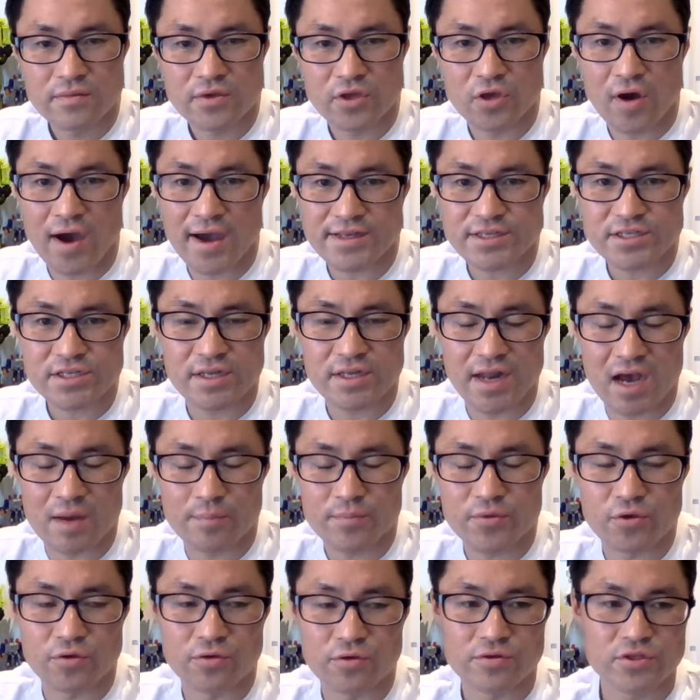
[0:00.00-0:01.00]
ICE can
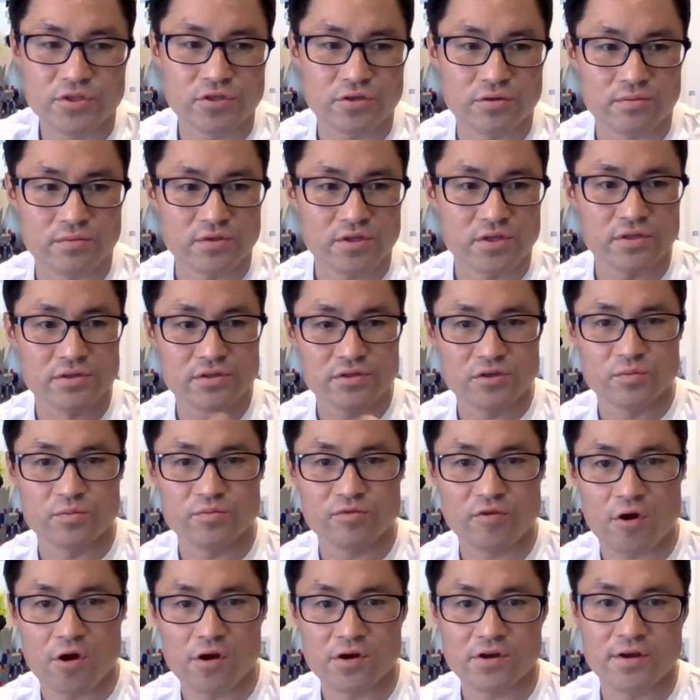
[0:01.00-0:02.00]
help you to
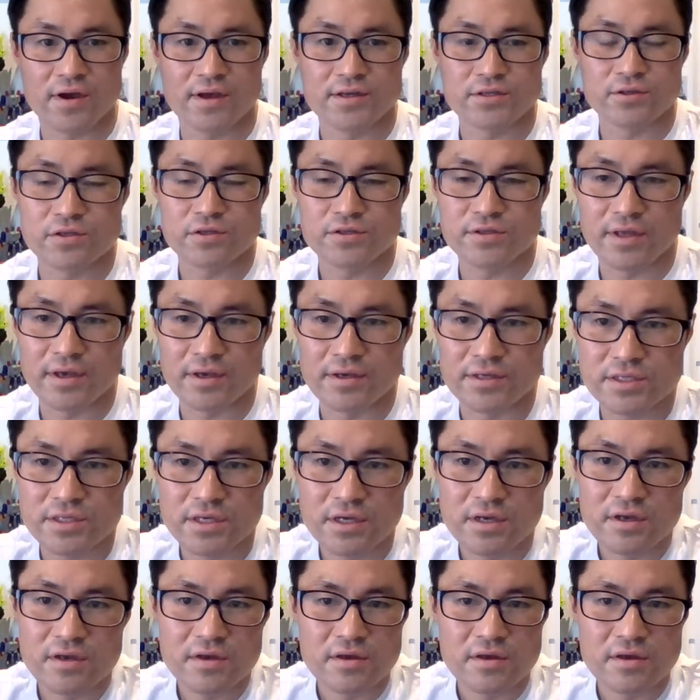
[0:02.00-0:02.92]
prioritize those things.